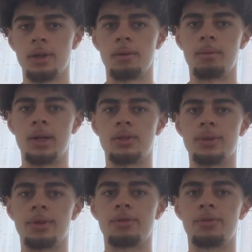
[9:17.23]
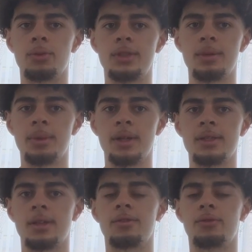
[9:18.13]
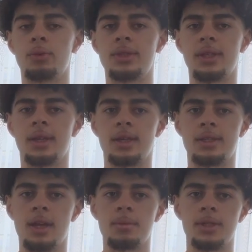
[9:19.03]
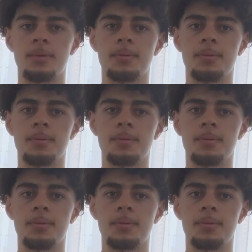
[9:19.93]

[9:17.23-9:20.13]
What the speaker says: by doing 40 minutes and then 14k steps.